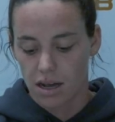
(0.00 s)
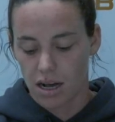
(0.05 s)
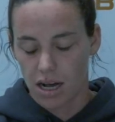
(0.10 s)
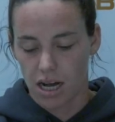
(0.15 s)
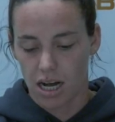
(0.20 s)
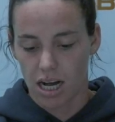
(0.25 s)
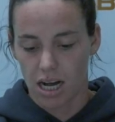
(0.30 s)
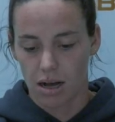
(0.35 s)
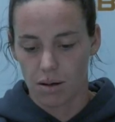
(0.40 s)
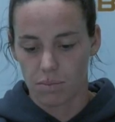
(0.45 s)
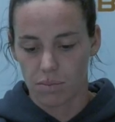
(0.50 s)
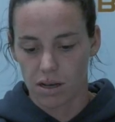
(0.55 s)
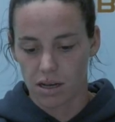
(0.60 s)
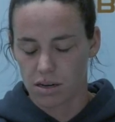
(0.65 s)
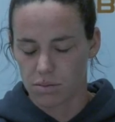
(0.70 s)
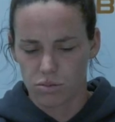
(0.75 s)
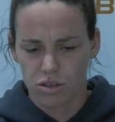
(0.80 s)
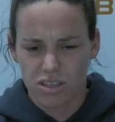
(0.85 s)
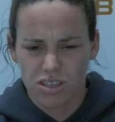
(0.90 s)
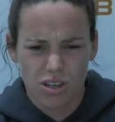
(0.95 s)
Um, and
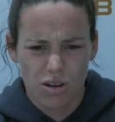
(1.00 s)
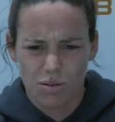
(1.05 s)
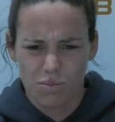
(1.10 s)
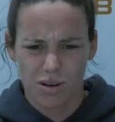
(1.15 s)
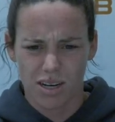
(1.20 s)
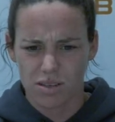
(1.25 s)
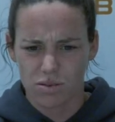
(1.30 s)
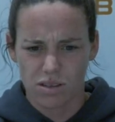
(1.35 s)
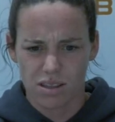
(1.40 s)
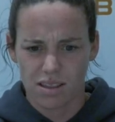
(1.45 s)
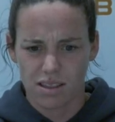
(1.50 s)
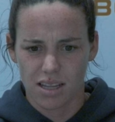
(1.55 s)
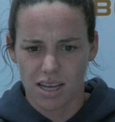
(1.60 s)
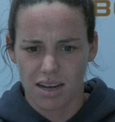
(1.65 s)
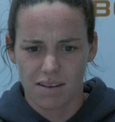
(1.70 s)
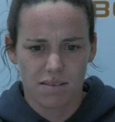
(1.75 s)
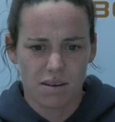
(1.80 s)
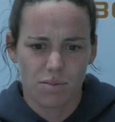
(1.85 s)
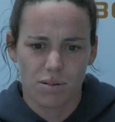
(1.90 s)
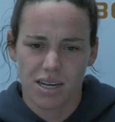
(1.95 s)
I'm just so impressed with
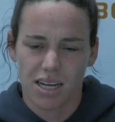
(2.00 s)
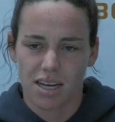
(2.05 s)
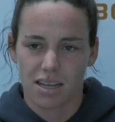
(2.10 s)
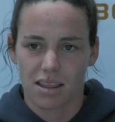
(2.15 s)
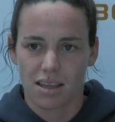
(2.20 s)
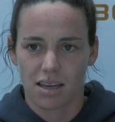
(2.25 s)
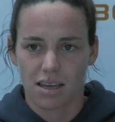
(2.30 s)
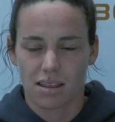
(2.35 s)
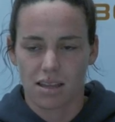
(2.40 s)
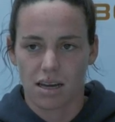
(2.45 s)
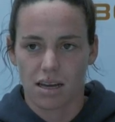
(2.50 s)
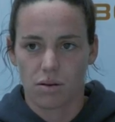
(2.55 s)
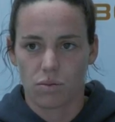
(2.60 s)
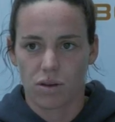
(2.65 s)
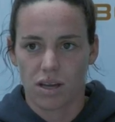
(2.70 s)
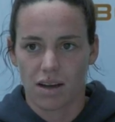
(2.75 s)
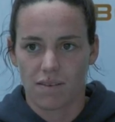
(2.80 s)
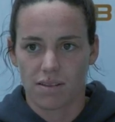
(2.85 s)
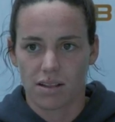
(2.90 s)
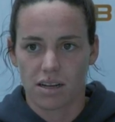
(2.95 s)
everybody. I think that
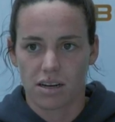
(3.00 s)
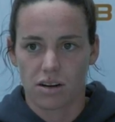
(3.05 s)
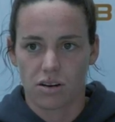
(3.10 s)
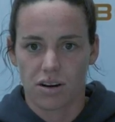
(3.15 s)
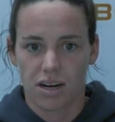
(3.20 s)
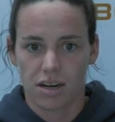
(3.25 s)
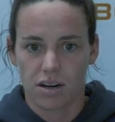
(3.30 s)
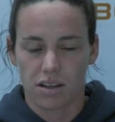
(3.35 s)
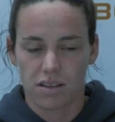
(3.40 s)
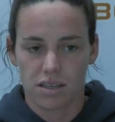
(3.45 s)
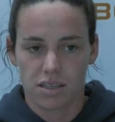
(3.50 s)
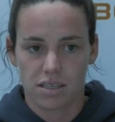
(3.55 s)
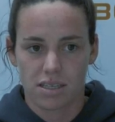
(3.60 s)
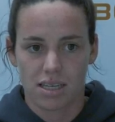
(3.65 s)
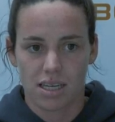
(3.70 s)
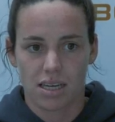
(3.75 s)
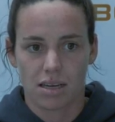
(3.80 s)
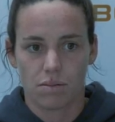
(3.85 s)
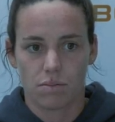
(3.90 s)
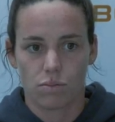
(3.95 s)
we have a lot of grit on this
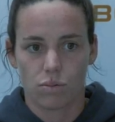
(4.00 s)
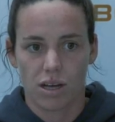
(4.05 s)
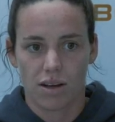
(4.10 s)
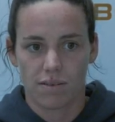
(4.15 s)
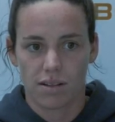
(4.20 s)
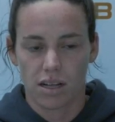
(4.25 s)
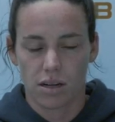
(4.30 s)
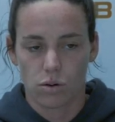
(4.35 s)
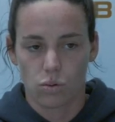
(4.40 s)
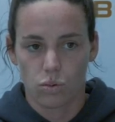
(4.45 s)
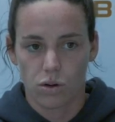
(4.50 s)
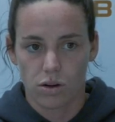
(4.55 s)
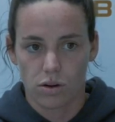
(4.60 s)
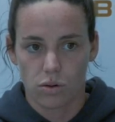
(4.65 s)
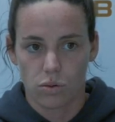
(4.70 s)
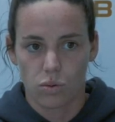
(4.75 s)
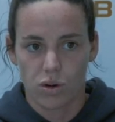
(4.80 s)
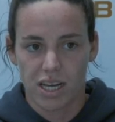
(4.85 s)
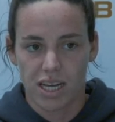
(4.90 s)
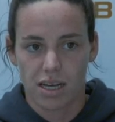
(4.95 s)
team. We have a lot of will
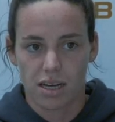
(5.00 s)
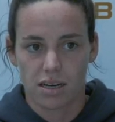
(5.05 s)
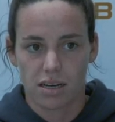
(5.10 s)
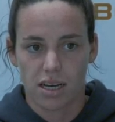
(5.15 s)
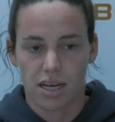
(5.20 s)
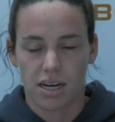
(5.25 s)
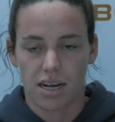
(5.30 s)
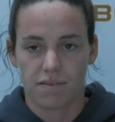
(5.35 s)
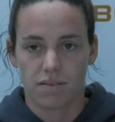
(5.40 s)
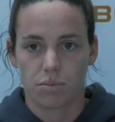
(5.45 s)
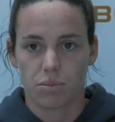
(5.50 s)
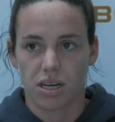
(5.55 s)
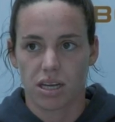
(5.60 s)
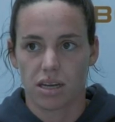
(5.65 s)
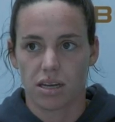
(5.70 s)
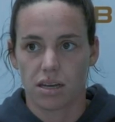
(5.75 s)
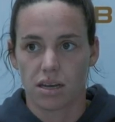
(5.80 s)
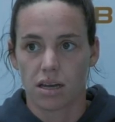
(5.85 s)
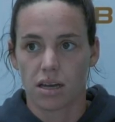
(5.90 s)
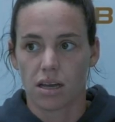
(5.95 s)
to win, and
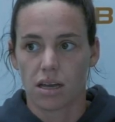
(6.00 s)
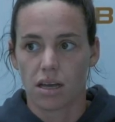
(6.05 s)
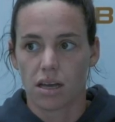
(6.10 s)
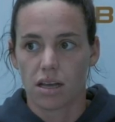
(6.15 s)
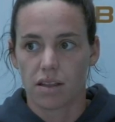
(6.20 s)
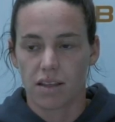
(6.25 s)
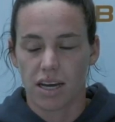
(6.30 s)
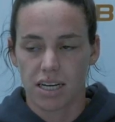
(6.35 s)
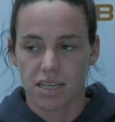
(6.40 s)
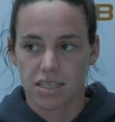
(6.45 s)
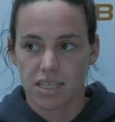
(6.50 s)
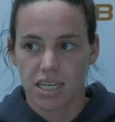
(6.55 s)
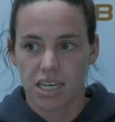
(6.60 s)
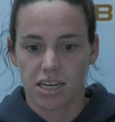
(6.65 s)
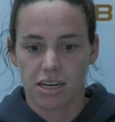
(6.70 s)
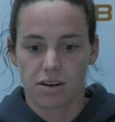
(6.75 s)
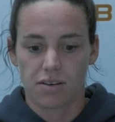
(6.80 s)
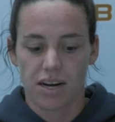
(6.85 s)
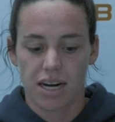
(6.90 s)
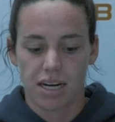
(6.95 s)
everybody that is
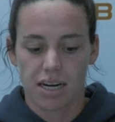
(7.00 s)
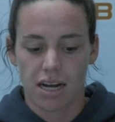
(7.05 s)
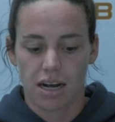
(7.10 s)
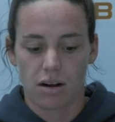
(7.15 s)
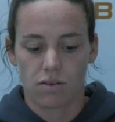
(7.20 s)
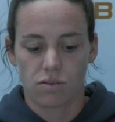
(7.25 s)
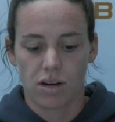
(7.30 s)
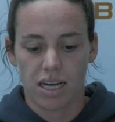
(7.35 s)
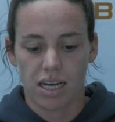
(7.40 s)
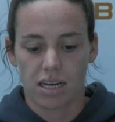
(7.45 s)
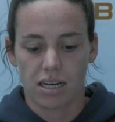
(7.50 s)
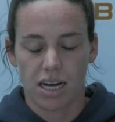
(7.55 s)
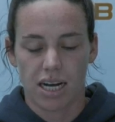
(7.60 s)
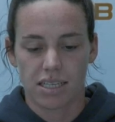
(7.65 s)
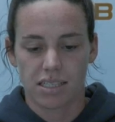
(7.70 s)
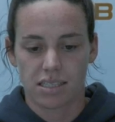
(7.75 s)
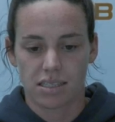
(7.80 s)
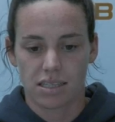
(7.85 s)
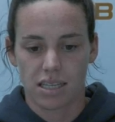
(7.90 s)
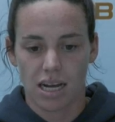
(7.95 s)
here right now
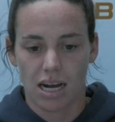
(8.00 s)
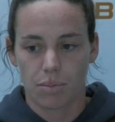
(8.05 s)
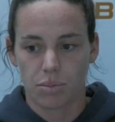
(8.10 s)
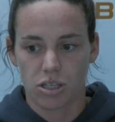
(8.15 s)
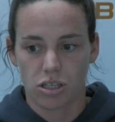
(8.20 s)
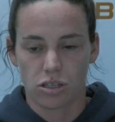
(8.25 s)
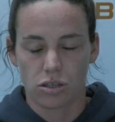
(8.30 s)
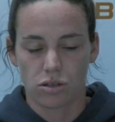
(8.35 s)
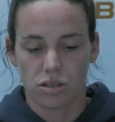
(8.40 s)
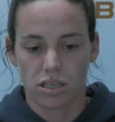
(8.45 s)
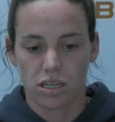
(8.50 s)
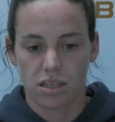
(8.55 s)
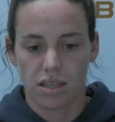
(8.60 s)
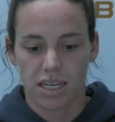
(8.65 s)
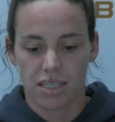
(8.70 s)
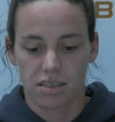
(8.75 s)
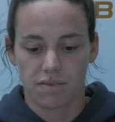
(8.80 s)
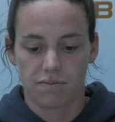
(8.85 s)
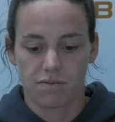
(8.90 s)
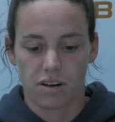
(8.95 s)
recognizes the opportunity
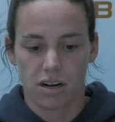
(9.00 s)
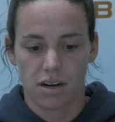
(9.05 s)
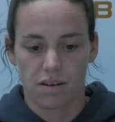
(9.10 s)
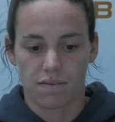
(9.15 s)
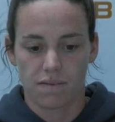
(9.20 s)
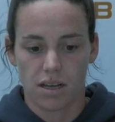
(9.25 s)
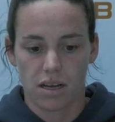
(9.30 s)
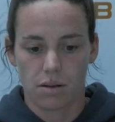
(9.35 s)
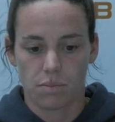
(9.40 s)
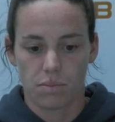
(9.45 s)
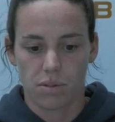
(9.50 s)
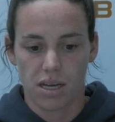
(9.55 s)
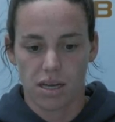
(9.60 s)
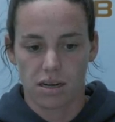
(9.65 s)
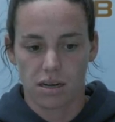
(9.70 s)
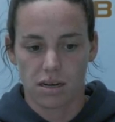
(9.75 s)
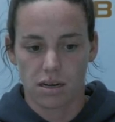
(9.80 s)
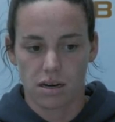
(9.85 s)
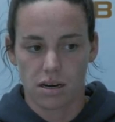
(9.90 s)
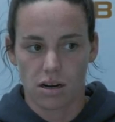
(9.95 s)
that's in front of them
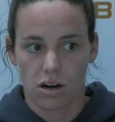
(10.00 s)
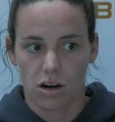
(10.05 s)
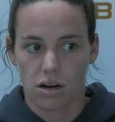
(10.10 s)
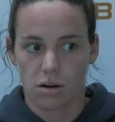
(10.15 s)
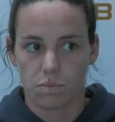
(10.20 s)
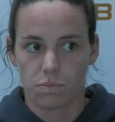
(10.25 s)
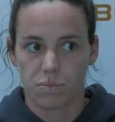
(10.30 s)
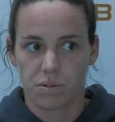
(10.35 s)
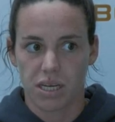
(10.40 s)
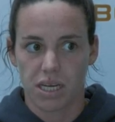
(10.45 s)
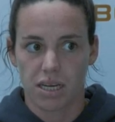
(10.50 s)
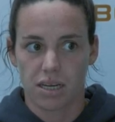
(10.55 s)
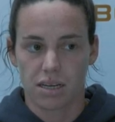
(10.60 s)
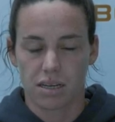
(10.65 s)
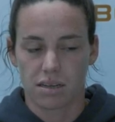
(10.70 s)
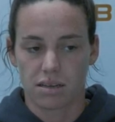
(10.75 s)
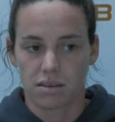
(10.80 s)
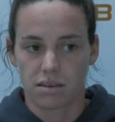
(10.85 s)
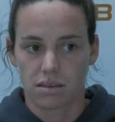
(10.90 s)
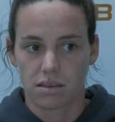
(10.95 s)
and are
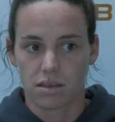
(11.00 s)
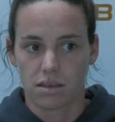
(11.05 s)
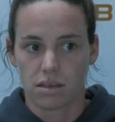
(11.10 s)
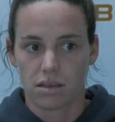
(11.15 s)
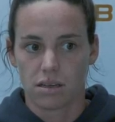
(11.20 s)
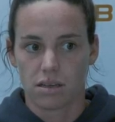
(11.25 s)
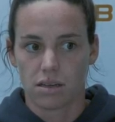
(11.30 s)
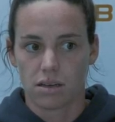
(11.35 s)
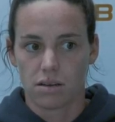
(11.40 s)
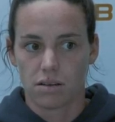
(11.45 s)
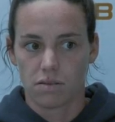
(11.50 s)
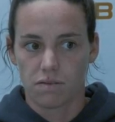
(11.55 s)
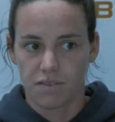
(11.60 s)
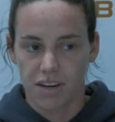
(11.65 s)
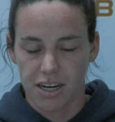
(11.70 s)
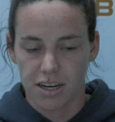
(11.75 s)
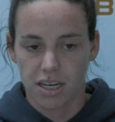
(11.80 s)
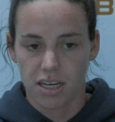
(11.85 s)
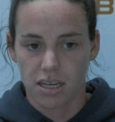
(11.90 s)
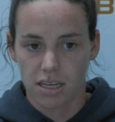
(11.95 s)
being
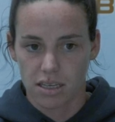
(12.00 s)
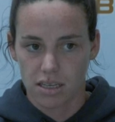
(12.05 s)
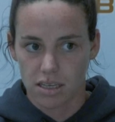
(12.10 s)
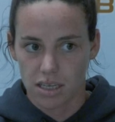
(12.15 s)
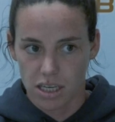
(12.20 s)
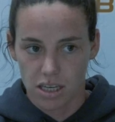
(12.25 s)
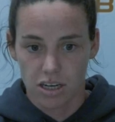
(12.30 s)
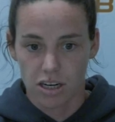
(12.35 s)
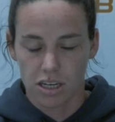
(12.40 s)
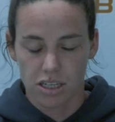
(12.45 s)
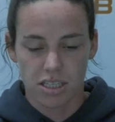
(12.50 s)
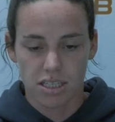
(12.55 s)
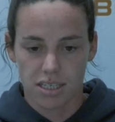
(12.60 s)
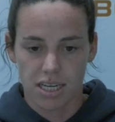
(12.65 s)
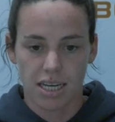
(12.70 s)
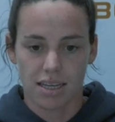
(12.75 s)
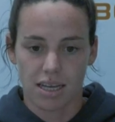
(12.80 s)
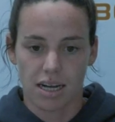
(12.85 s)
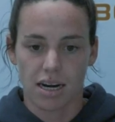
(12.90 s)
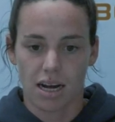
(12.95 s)
very eager to
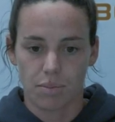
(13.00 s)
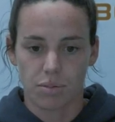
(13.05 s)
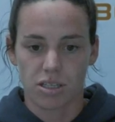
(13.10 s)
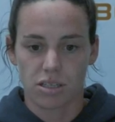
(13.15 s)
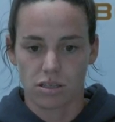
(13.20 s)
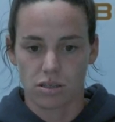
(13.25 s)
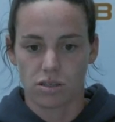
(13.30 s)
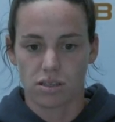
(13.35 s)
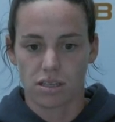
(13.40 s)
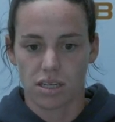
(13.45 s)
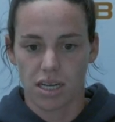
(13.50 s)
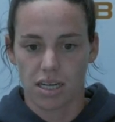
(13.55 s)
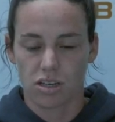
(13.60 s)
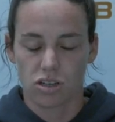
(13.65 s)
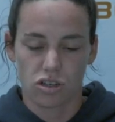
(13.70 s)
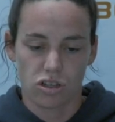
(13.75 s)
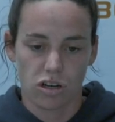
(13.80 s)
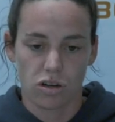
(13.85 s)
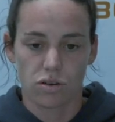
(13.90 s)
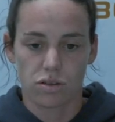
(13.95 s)
take that opportunity, and
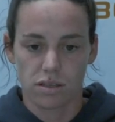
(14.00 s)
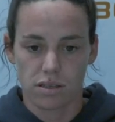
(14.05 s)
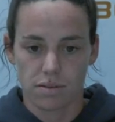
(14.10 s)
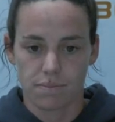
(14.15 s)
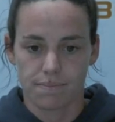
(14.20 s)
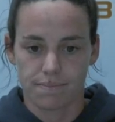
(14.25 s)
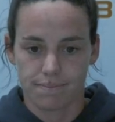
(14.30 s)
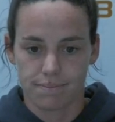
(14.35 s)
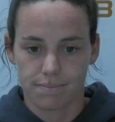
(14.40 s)
it shows.